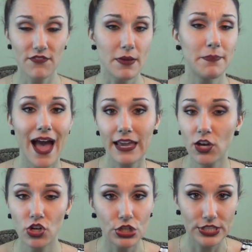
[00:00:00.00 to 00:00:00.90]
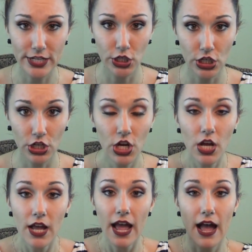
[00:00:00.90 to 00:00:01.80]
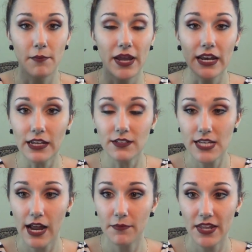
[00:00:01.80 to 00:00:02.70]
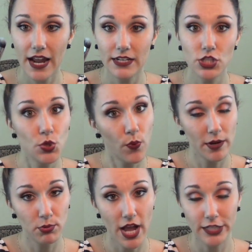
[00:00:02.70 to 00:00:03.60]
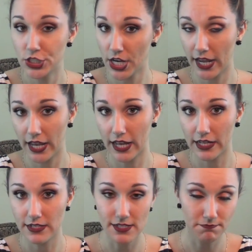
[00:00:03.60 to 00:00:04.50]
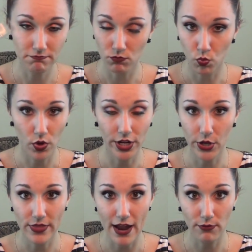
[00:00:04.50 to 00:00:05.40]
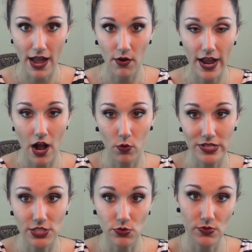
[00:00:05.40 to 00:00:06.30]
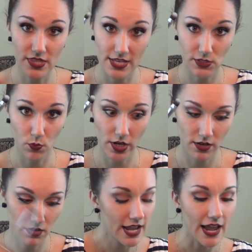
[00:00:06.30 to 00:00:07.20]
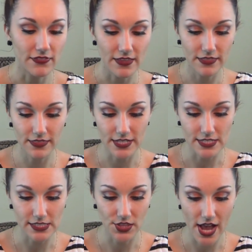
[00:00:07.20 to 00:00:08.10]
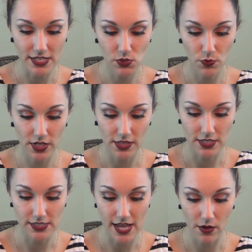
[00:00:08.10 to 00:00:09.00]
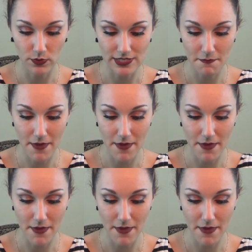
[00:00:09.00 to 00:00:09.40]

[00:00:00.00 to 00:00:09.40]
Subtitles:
if I'm packing on glitter, anytime that I need to wet a brush and want to go that route, I always use this one. And then this last one in the set was a